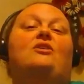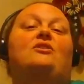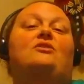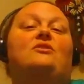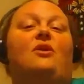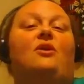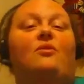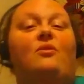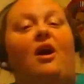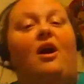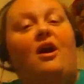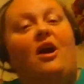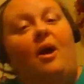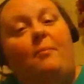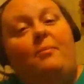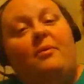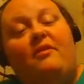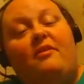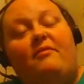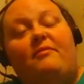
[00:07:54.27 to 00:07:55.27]
So a
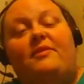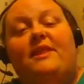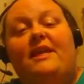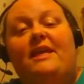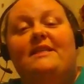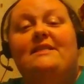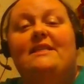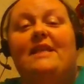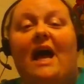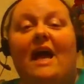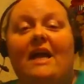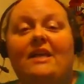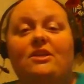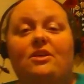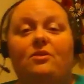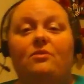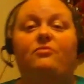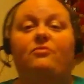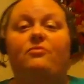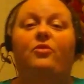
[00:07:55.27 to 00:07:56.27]
couple of things that I
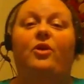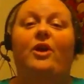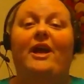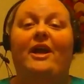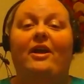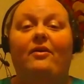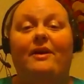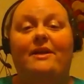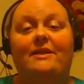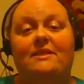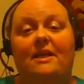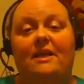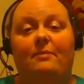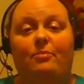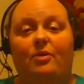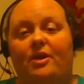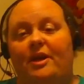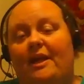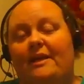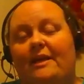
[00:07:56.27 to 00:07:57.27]
do for increasing
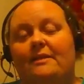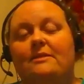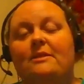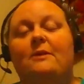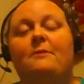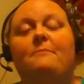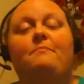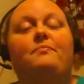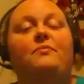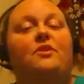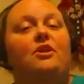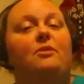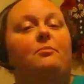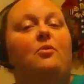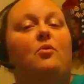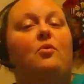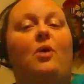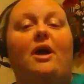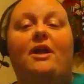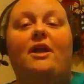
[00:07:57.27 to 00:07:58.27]
bookings.
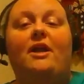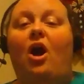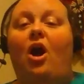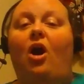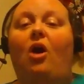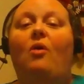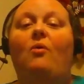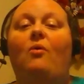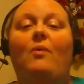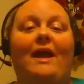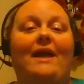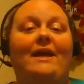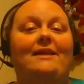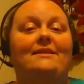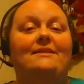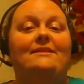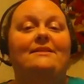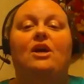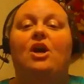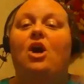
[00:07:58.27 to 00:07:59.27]
Number one,
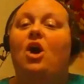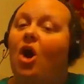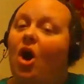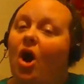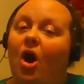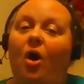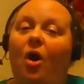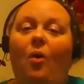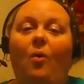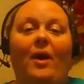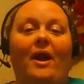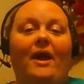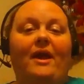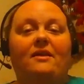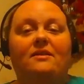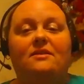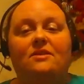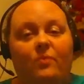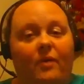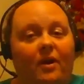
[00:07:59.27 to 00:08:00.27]

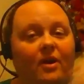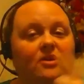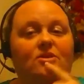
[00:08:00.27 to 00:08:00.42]
always wear